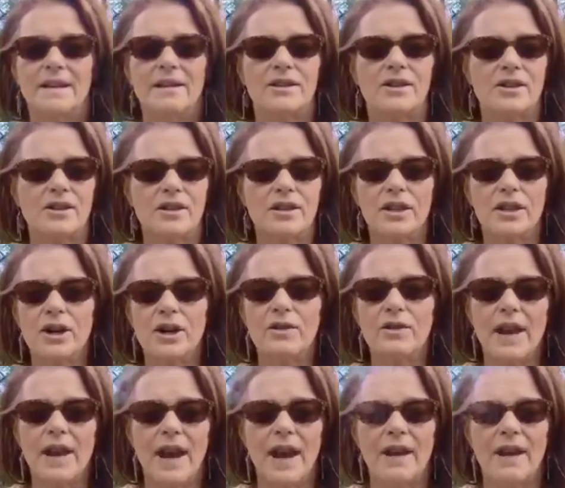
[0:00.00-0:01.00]
to slow
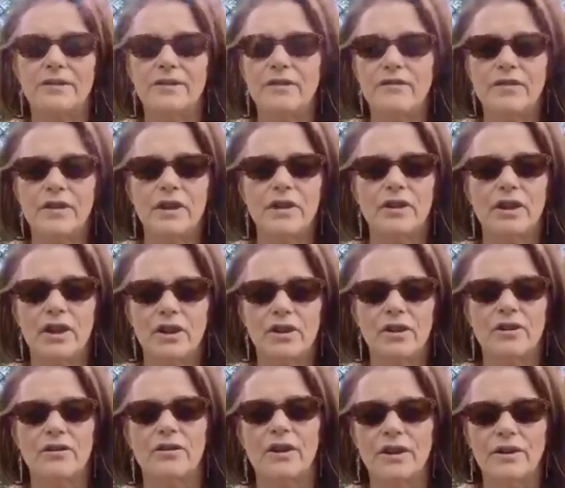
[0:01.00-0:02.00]
down, to feel the
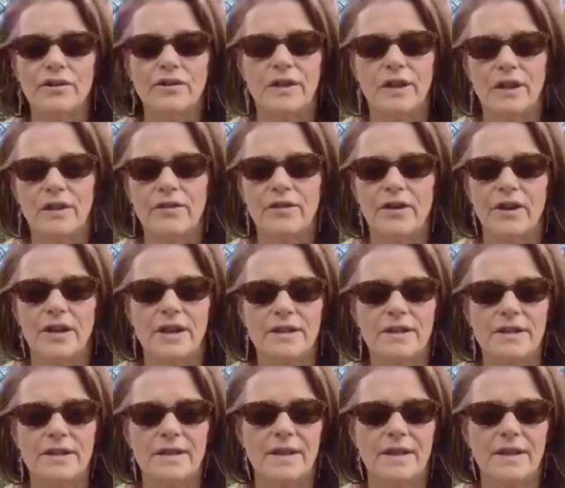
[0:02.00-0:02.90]
earth underneath us,